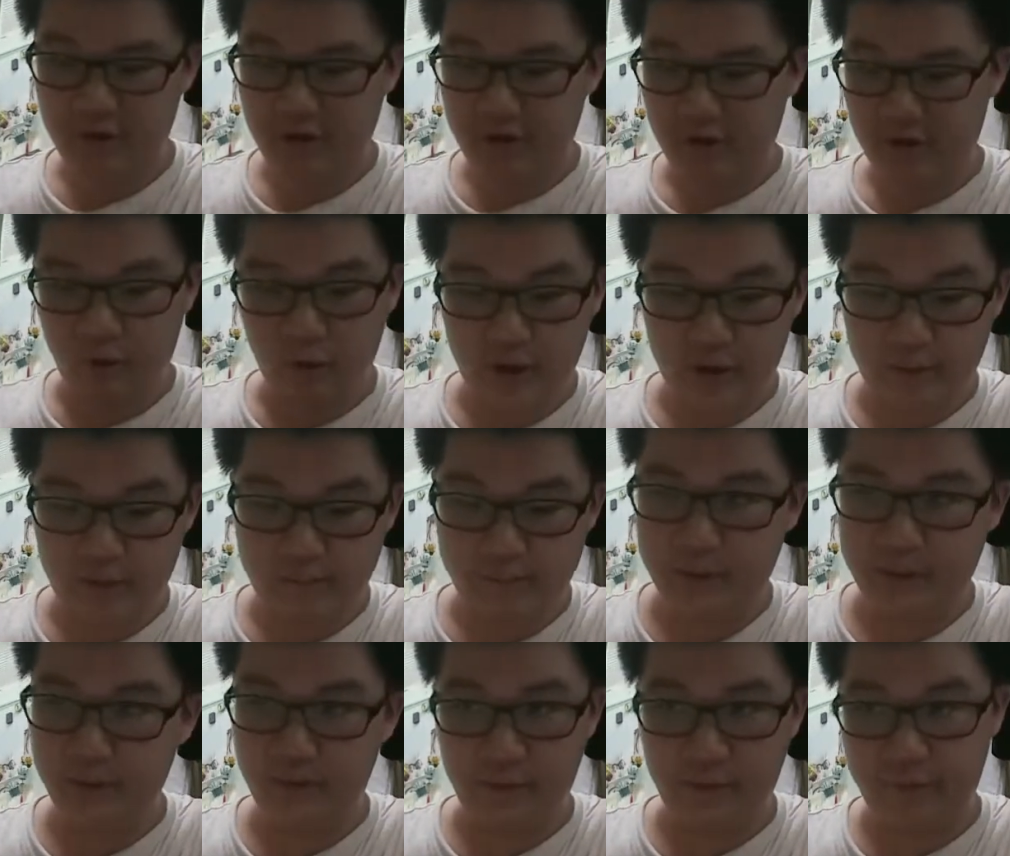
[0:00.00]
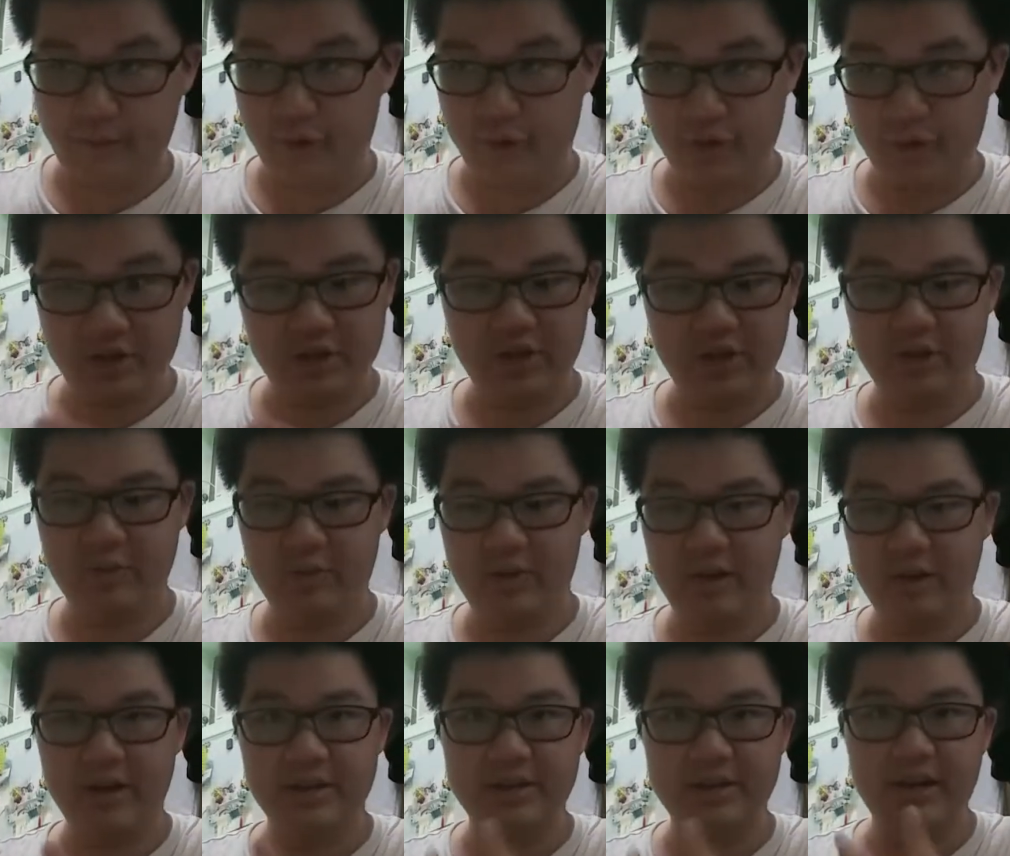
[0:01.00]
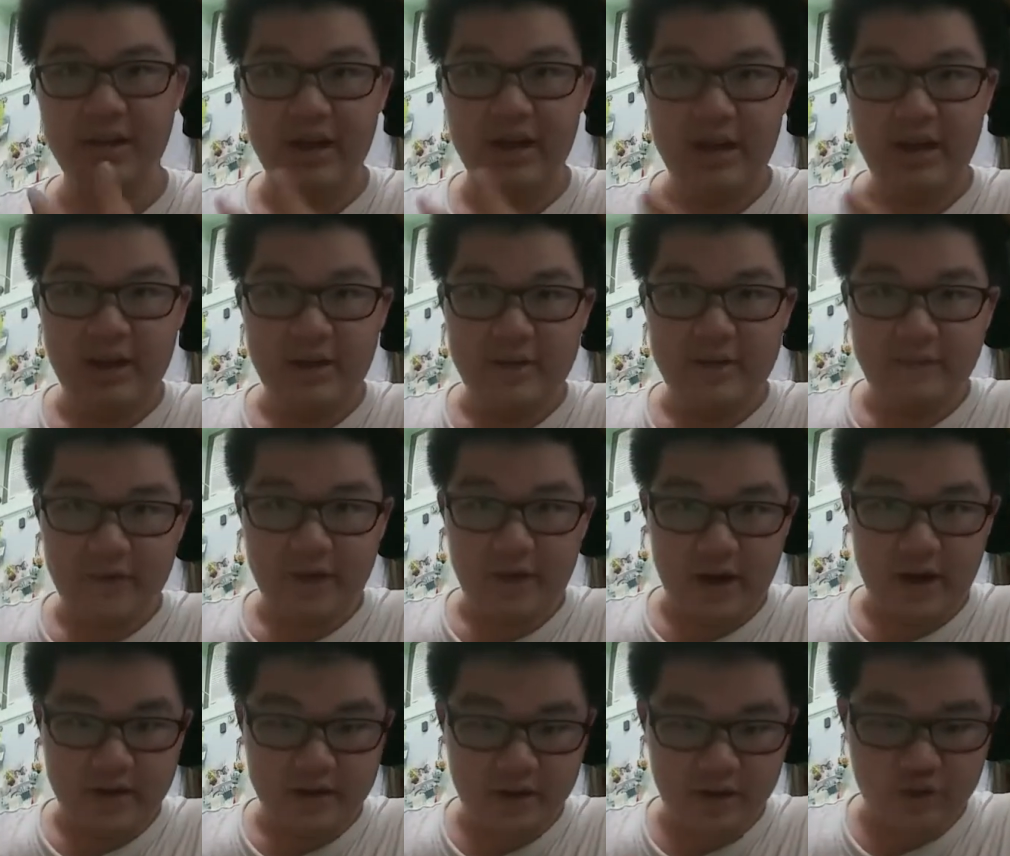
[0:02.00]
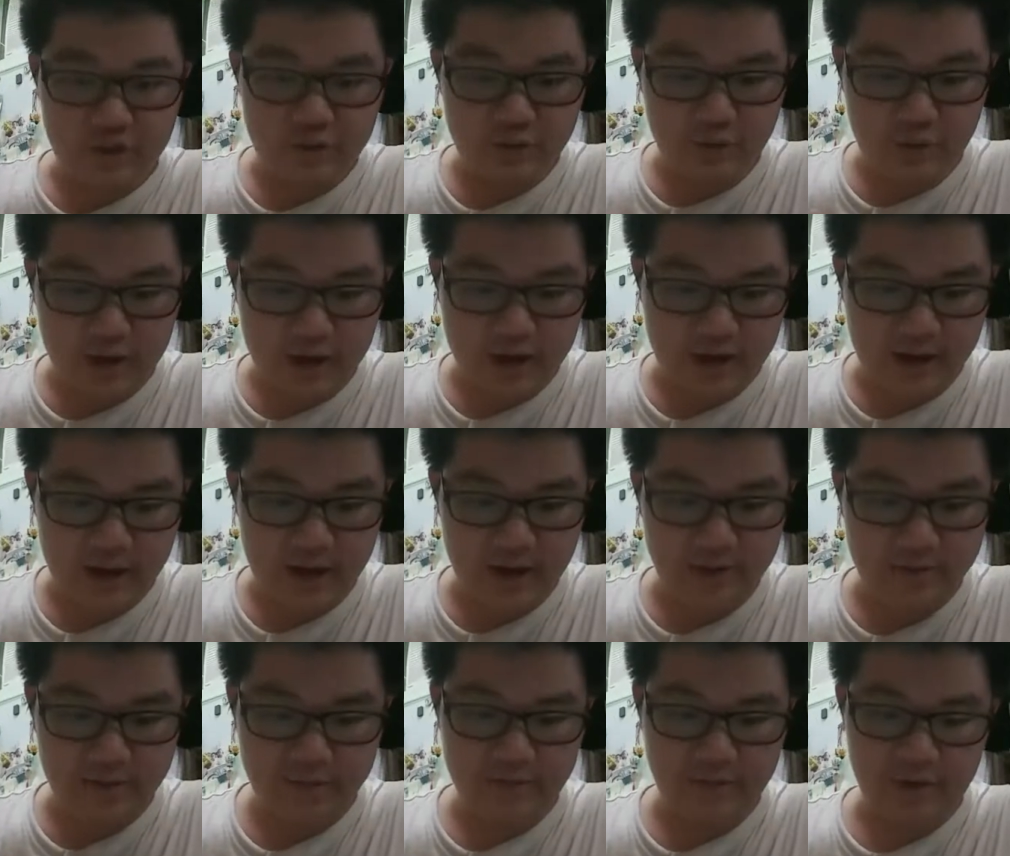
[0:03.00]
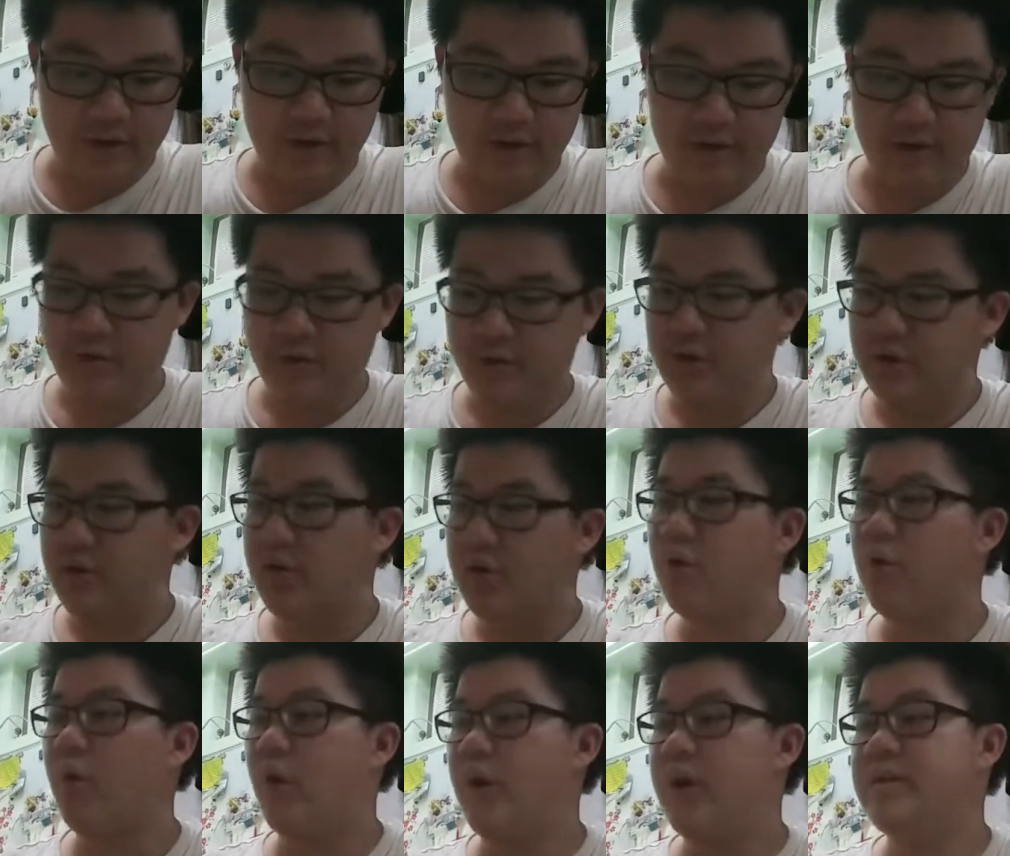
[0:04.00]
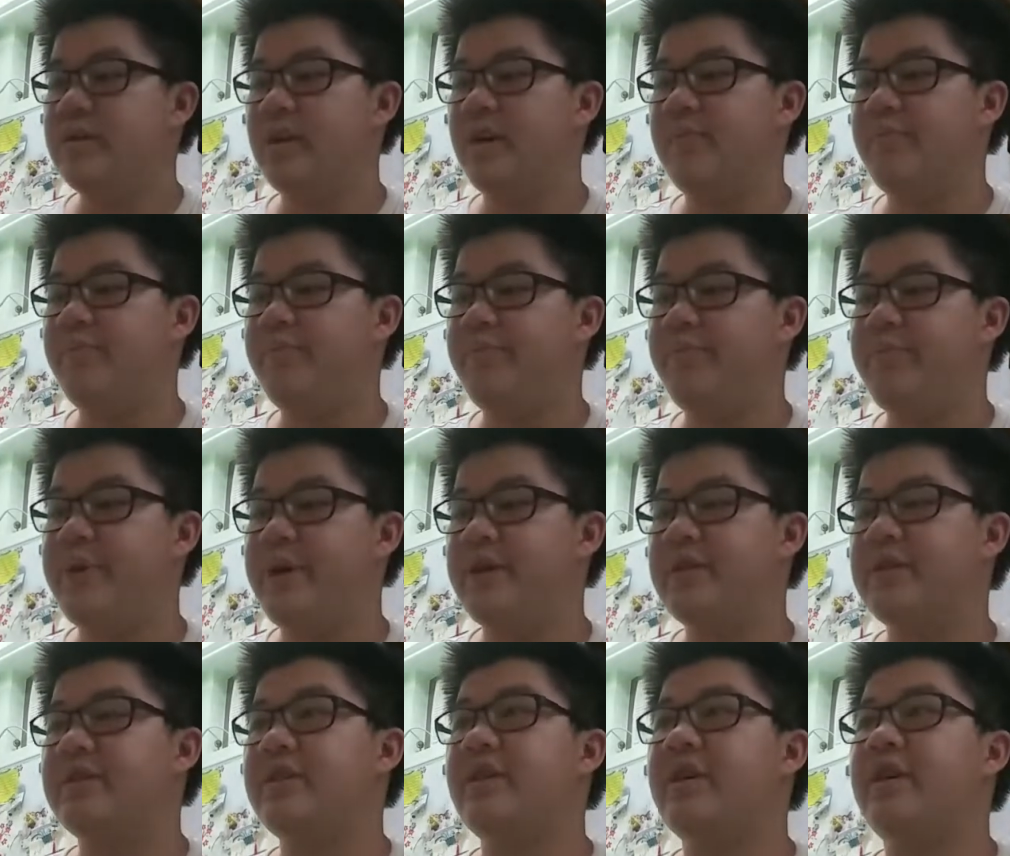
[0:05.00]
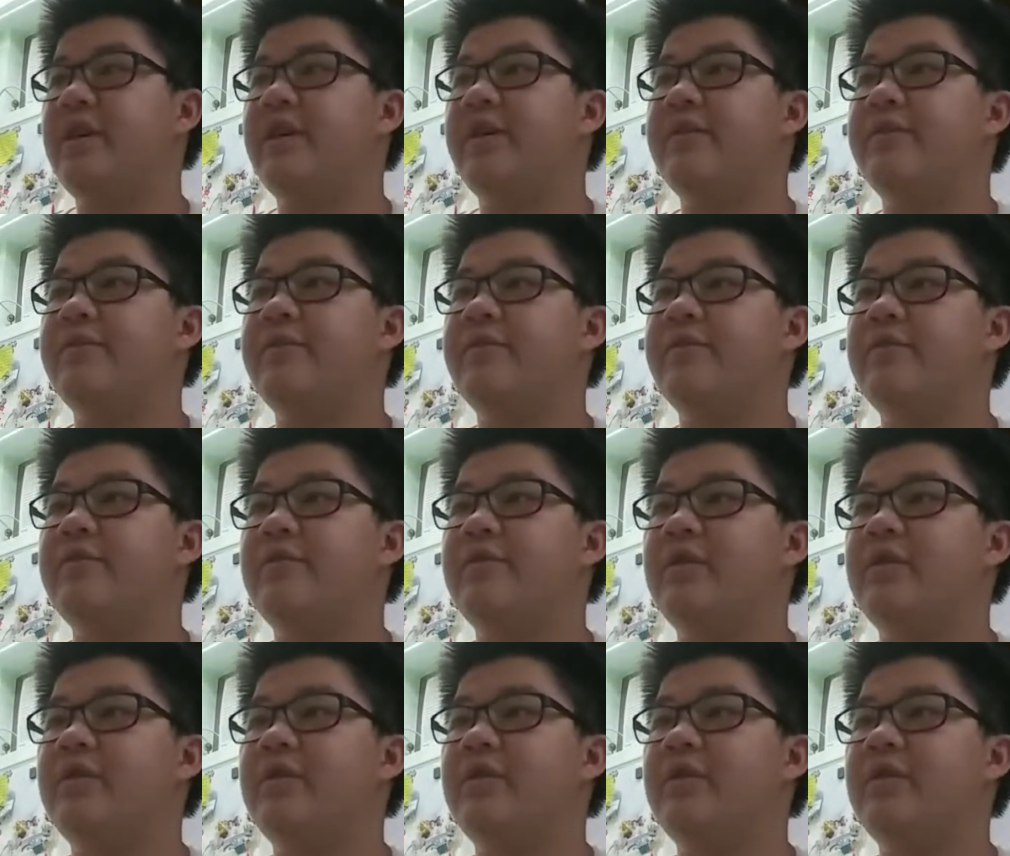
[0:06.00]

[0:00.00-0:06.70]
go ahead and build them first, just because I do have quite a bit of